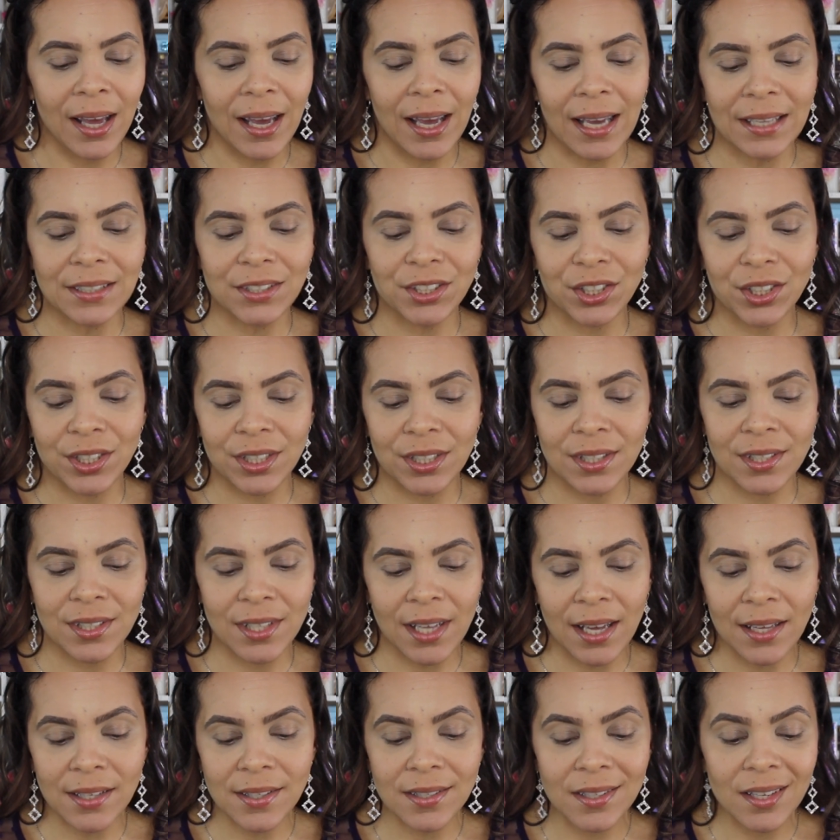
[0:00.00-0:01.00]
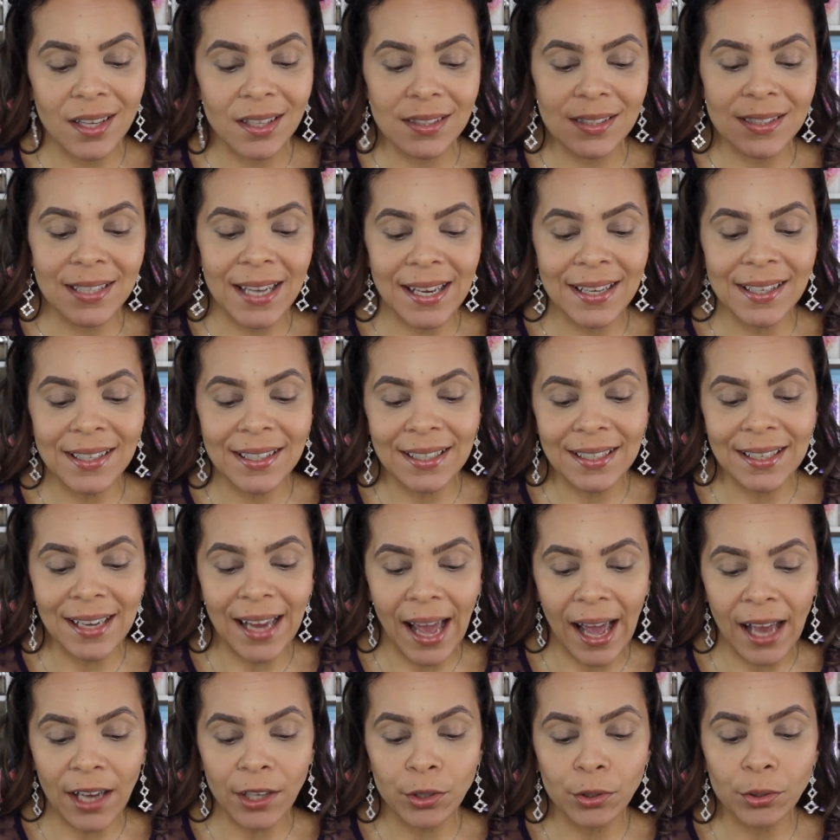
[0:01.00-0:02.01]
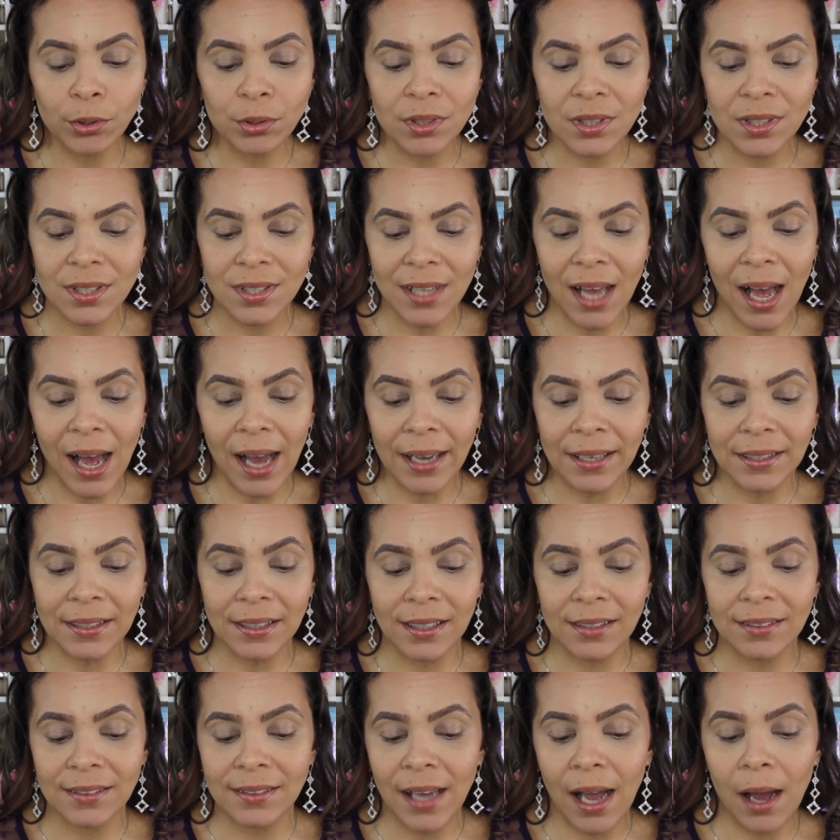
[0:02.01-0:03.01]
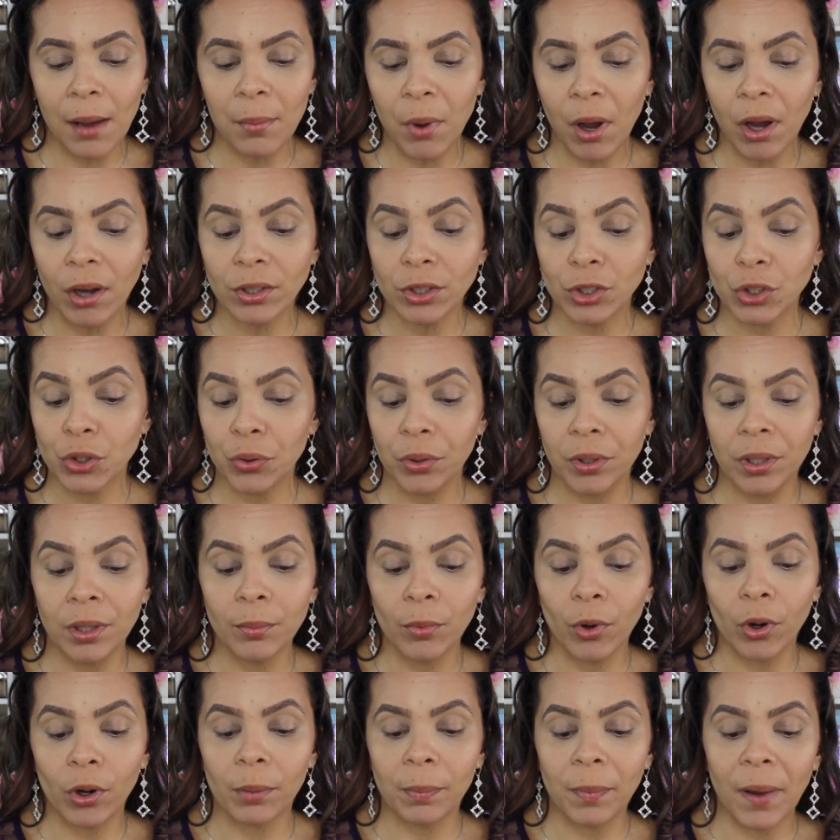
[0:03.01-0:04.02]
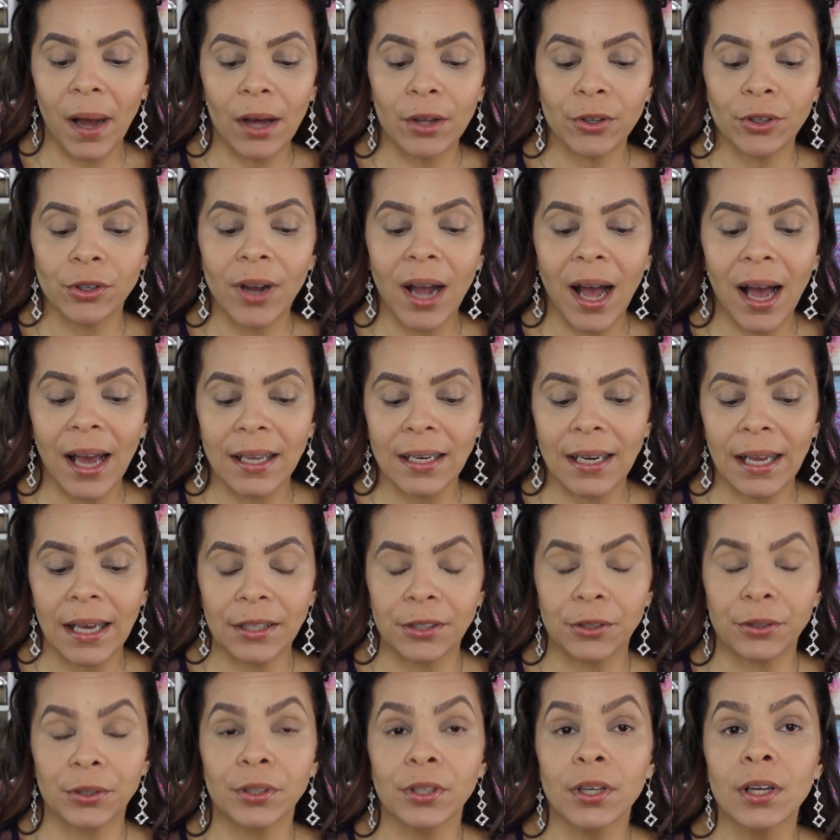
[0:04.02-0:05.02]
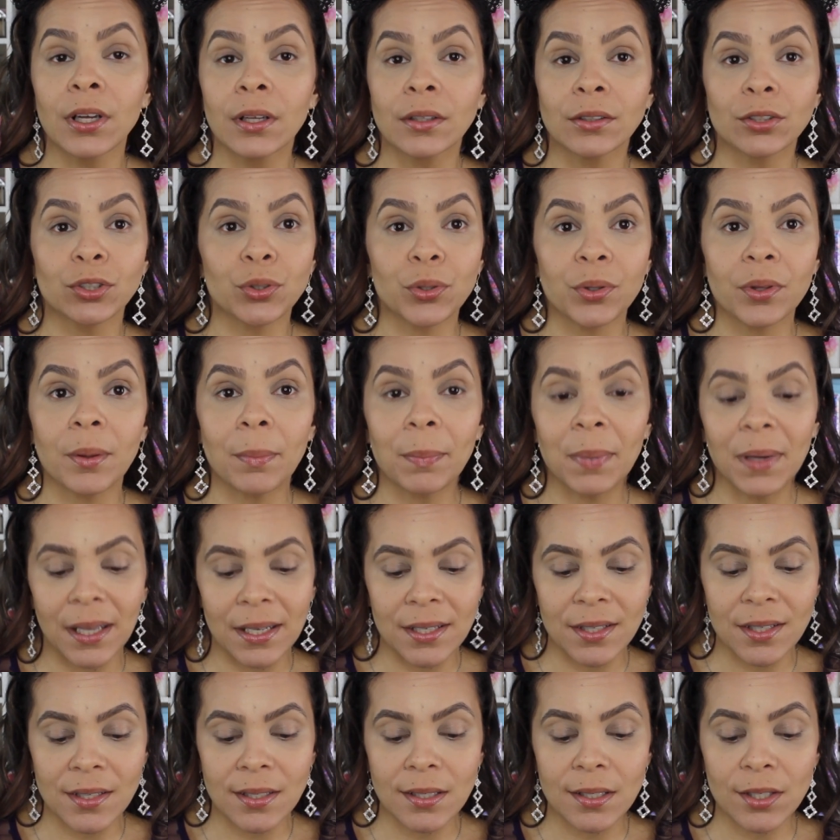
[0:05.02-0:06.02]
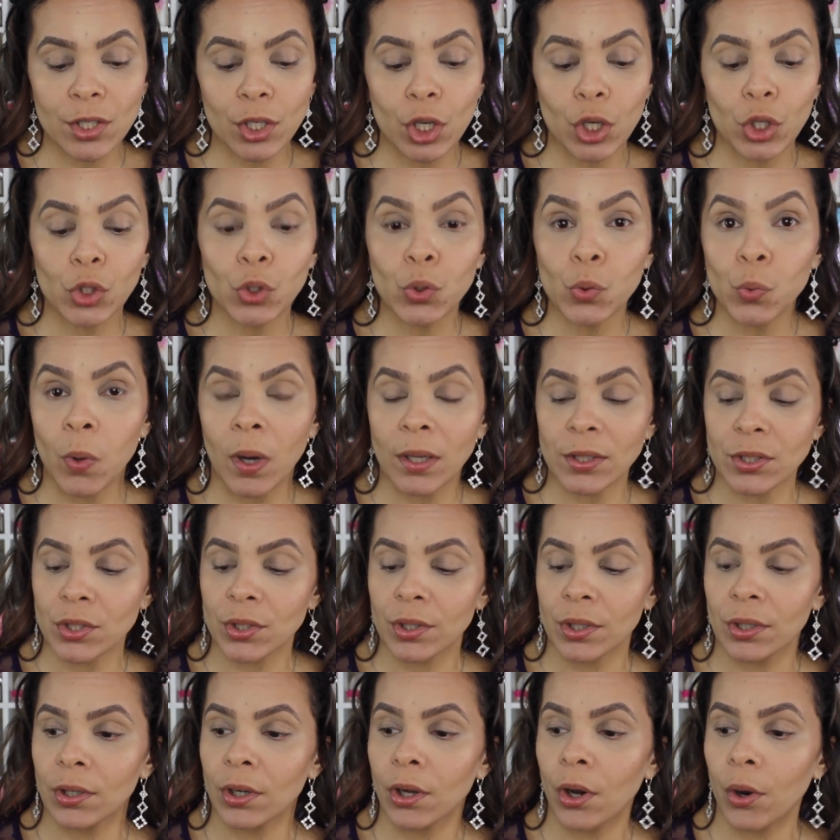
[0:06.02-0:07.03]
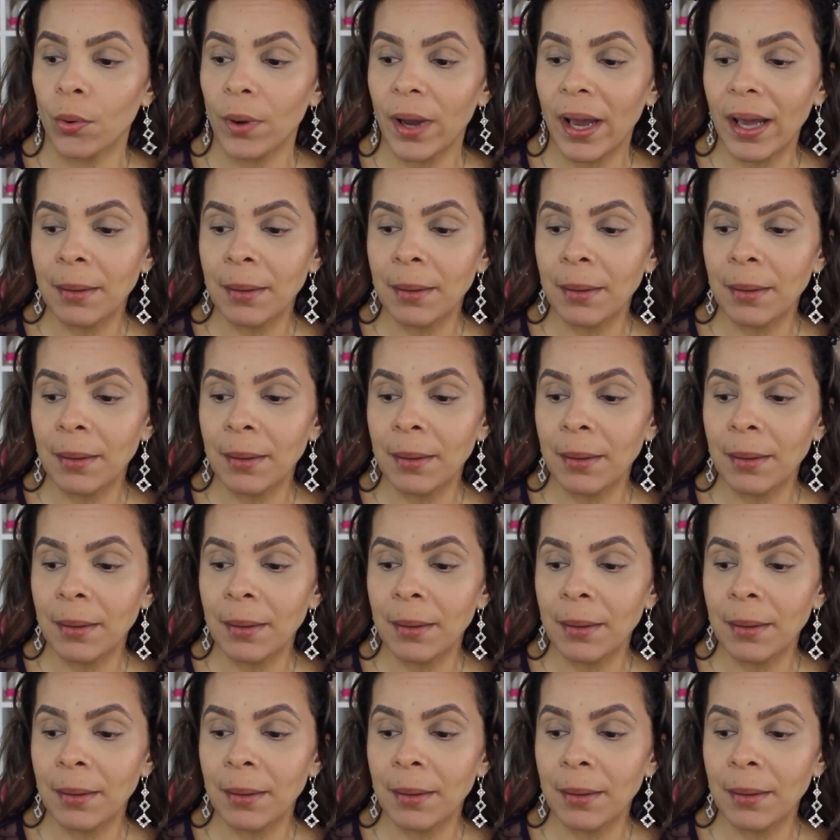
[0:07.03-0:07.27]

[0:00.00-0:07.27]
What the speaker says: And she says, taking an angled side, dab on cream or powder highlighter to the places you want to glow.